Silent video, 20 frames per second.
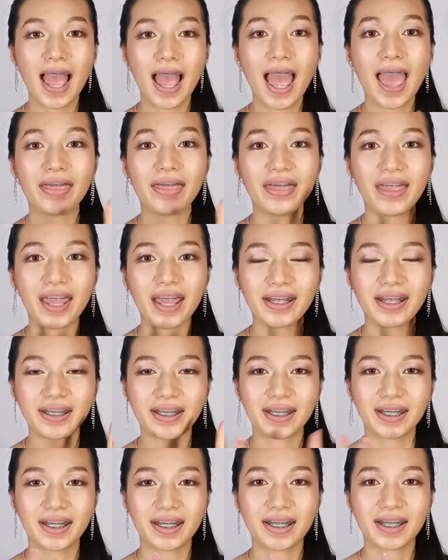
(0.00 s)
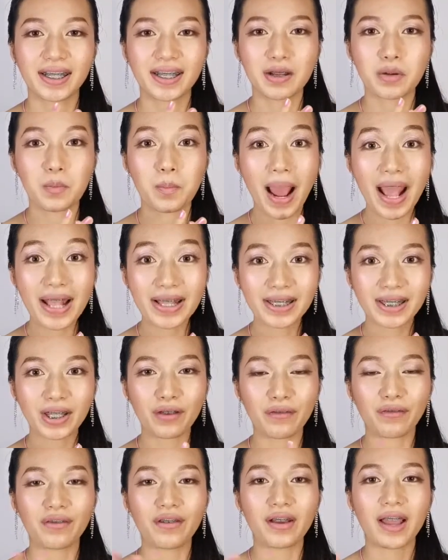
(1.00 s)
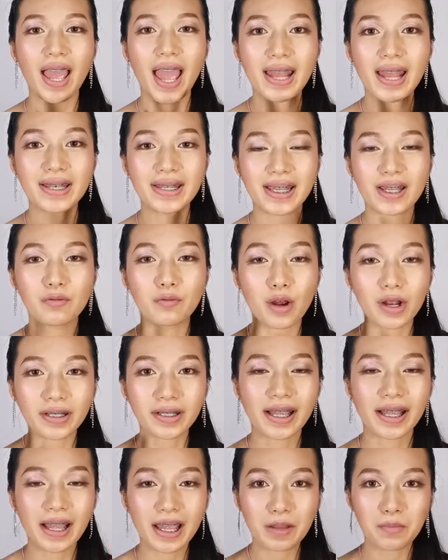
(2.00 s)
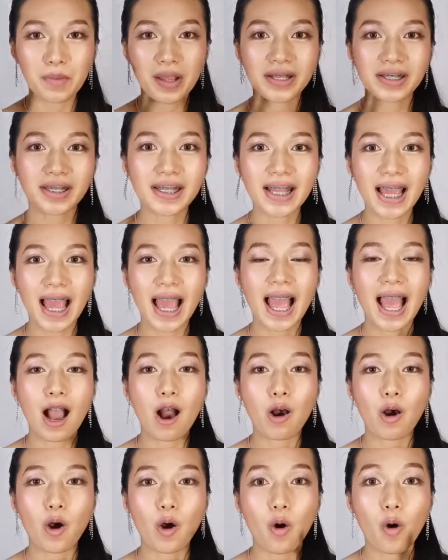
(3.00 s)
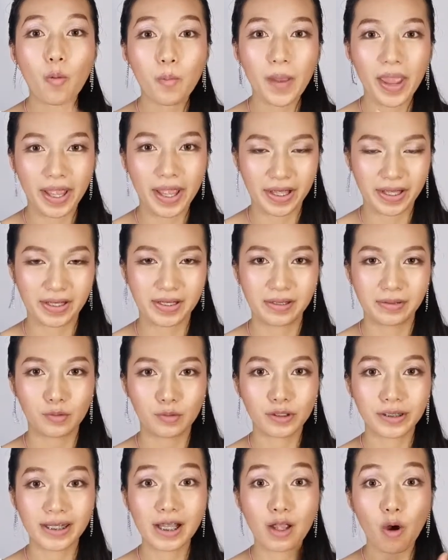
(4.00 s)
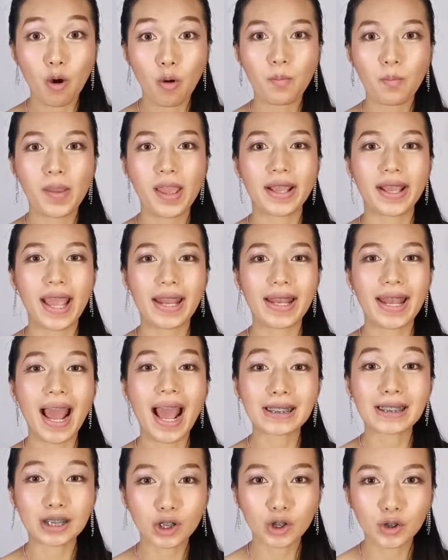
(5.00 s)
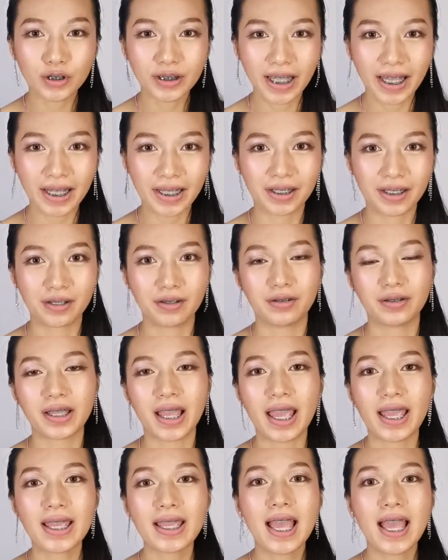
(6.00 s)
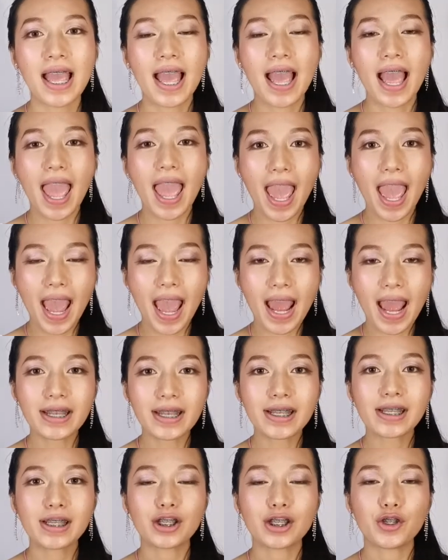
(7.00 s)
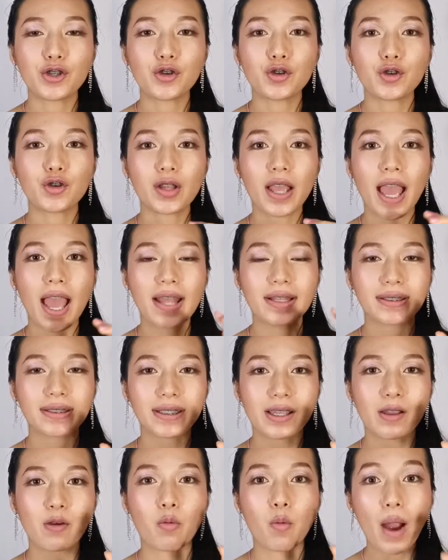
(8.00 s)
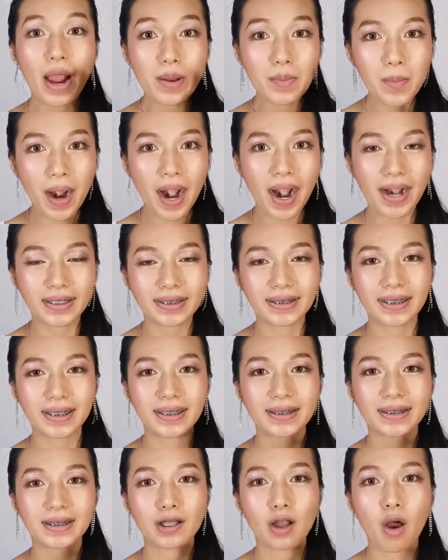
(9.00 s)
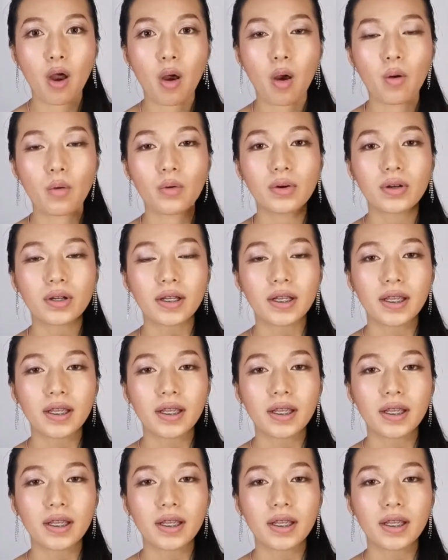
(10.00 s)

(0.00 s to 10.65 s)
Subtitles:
and then massive, and then what? Imagine opaque, mostly opaque and translucent, okay? And you can see white parts is a